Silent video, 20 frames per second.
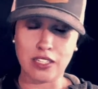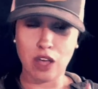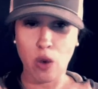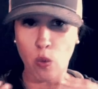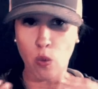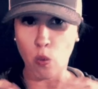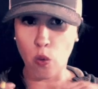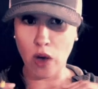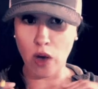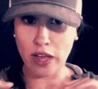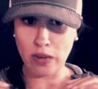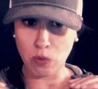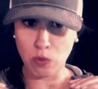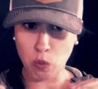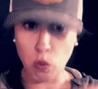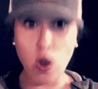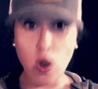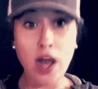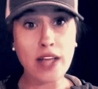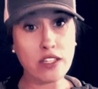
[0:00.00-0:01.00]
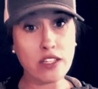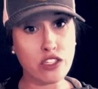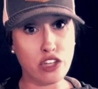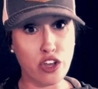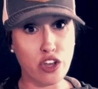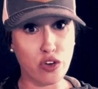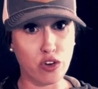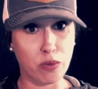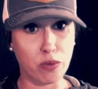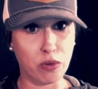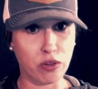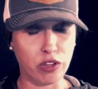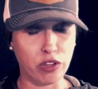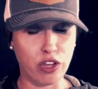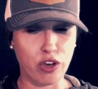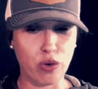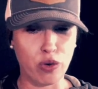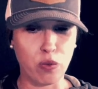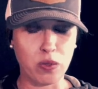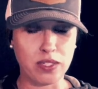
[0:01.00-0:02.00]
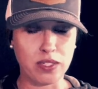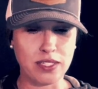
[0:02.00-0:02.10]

What was notable, though, was